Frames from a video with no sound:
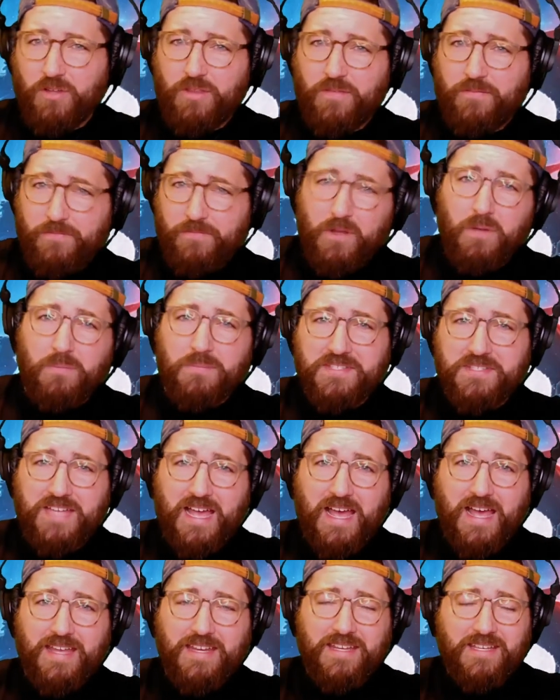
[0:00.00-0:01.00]
film
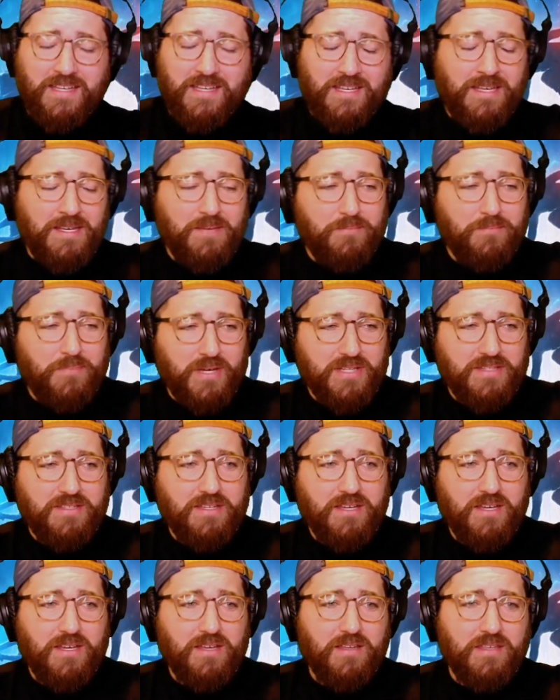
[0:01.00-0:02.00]
side, but
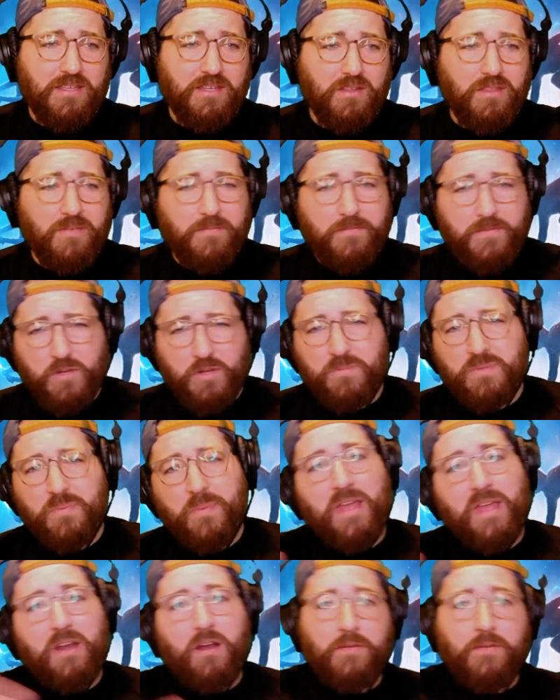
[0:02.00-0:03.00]
the films
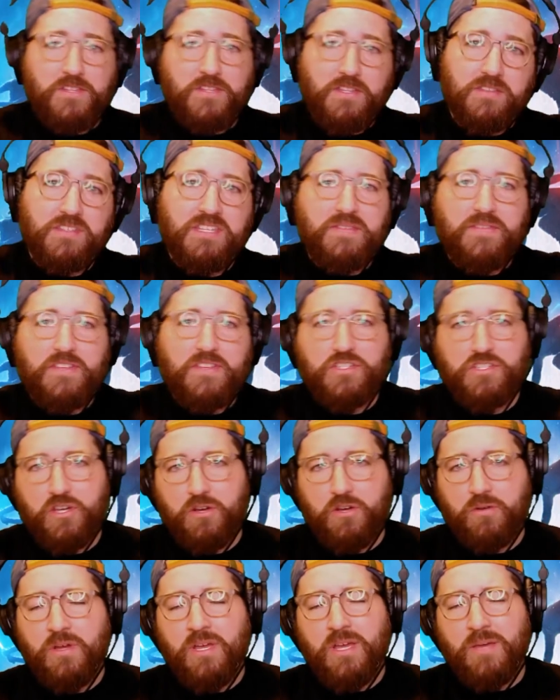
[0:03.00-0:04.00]
paid off to the TV
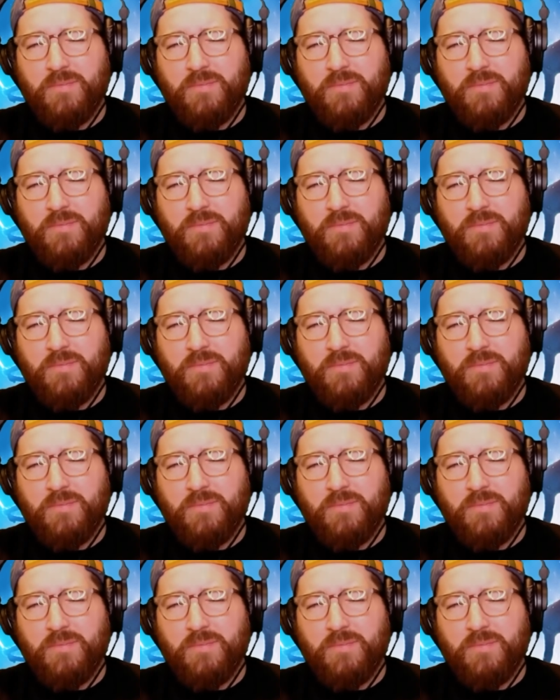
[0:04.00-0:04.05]
show.